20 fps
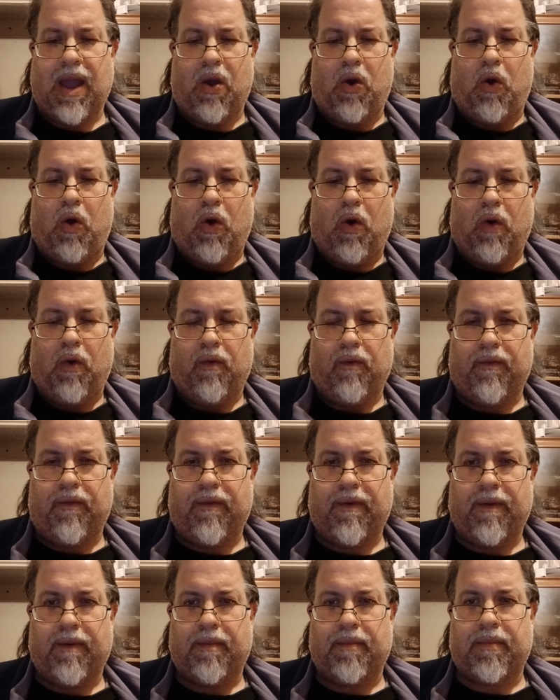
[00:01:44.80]

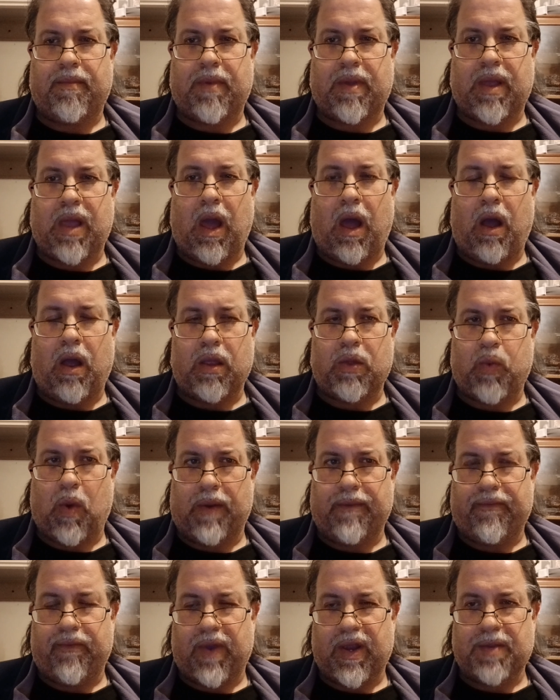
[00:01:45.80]
of cards,
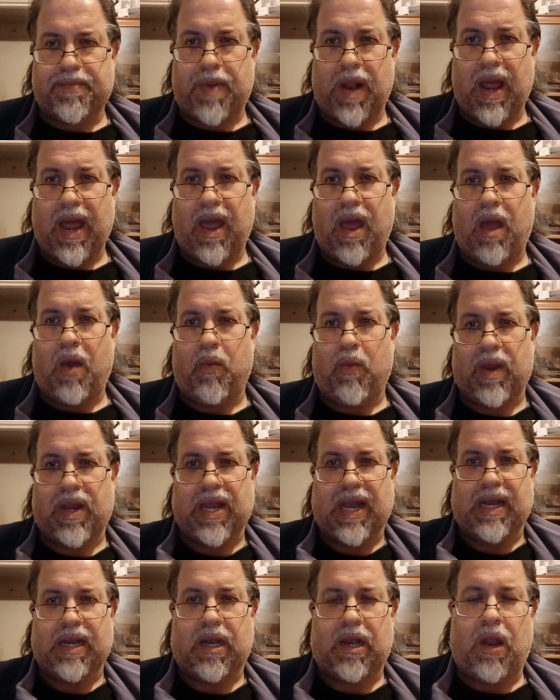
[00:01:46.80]
one for each player, which
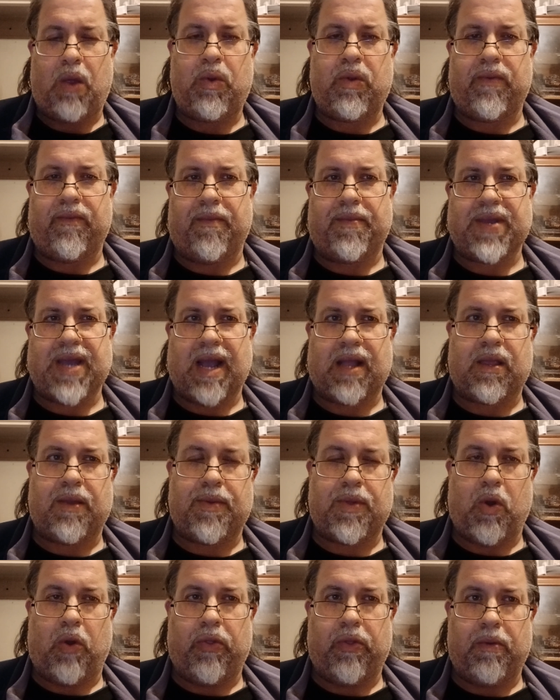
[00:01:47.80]
had loads of
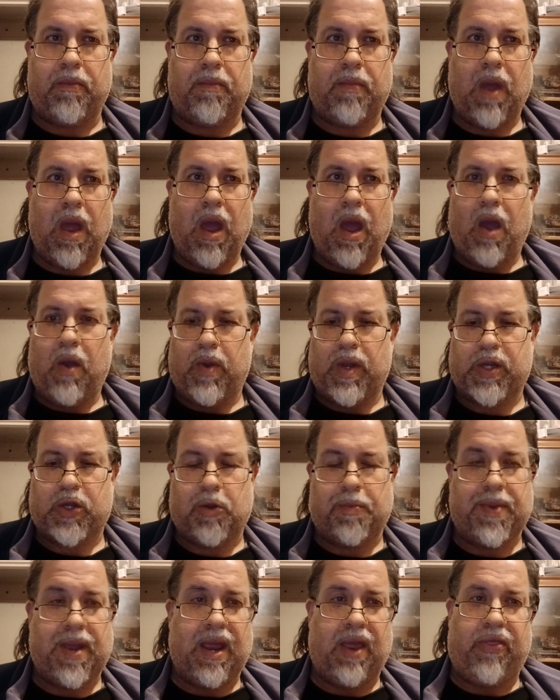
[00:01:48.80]
objectives on them, which
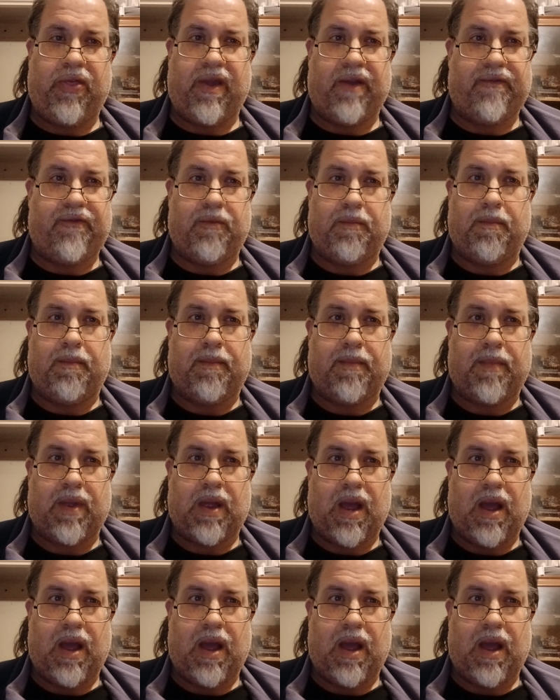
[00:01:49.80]
could be anything from